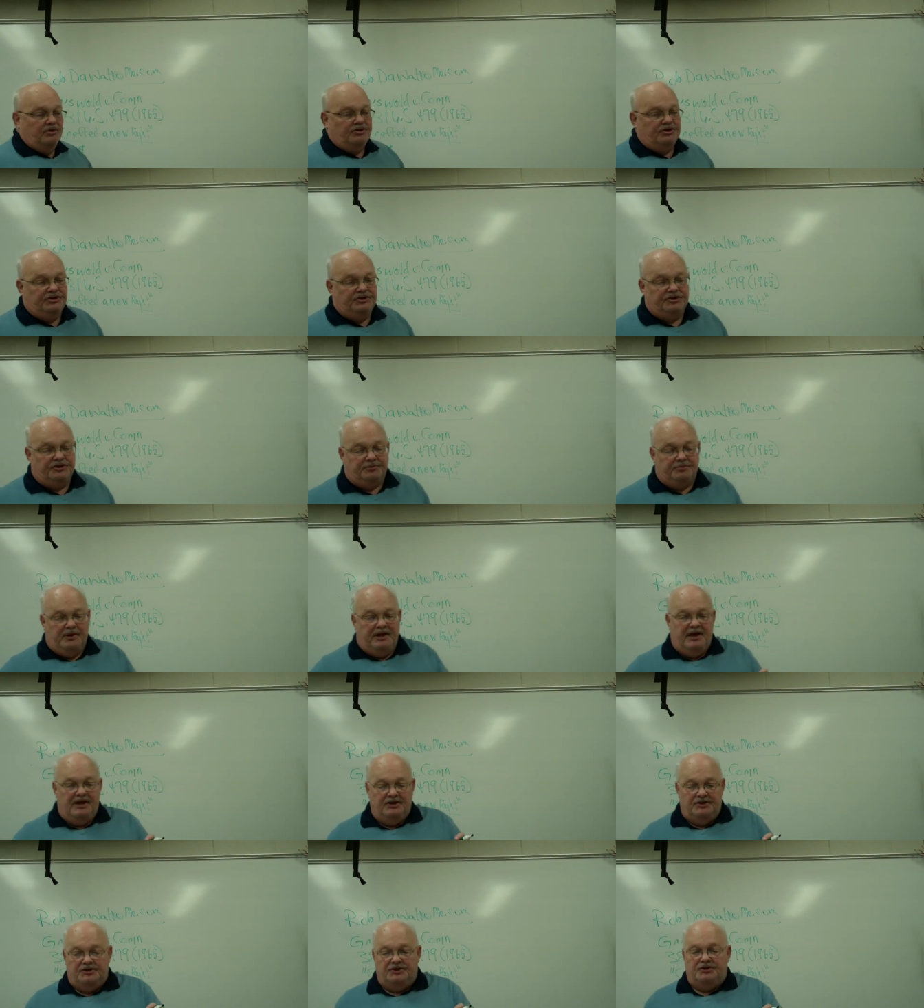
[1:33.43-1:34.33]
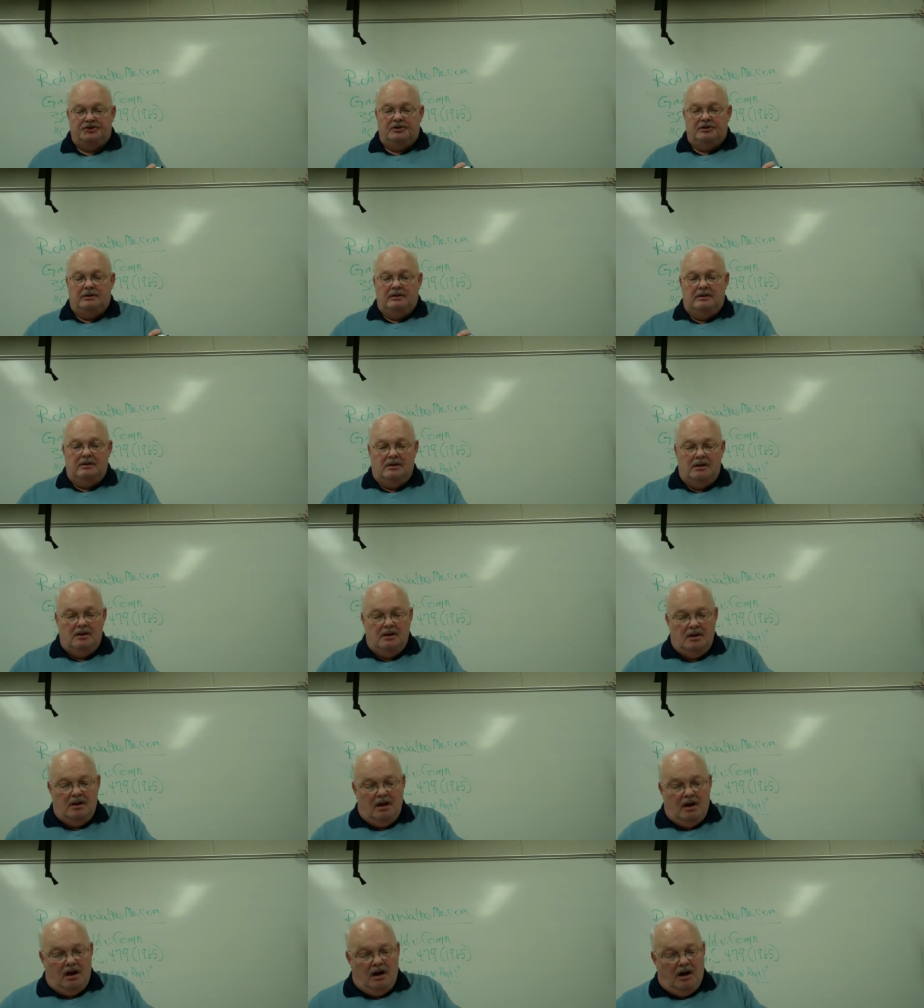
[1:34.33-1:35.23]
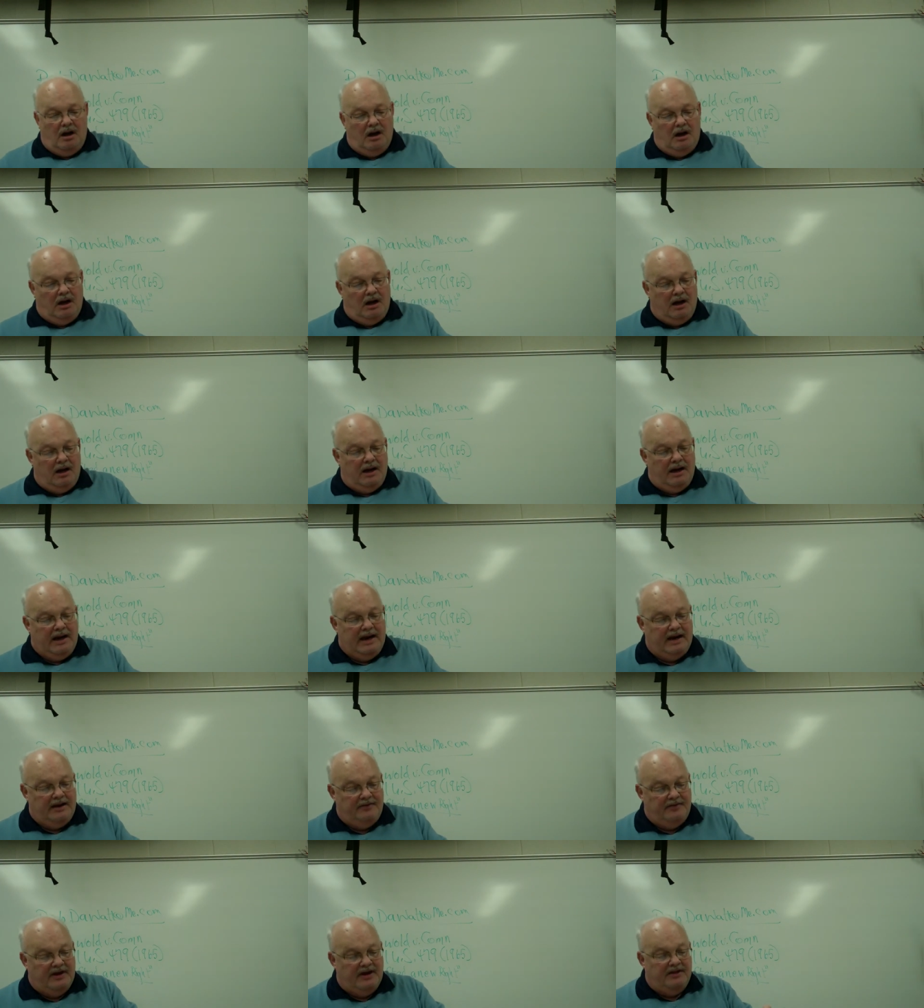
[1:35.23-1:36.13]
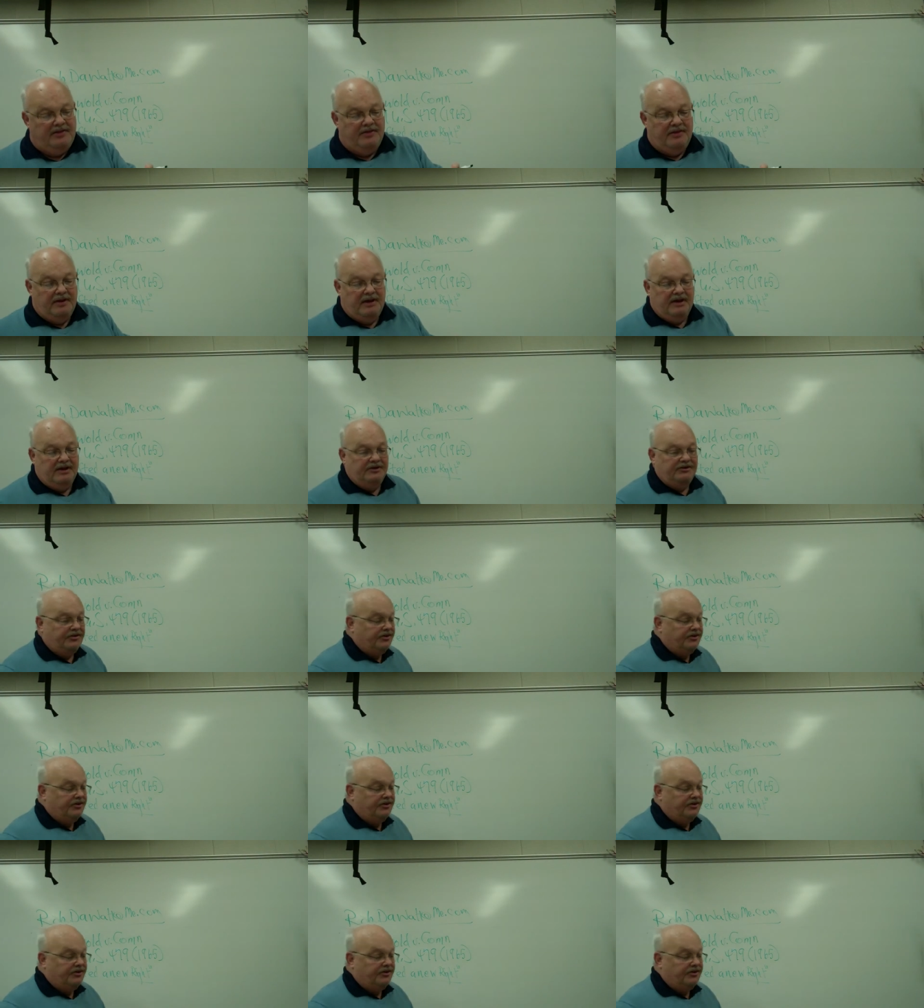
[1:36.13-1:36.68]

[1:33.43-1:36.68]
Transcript: which is speech, uh, and then the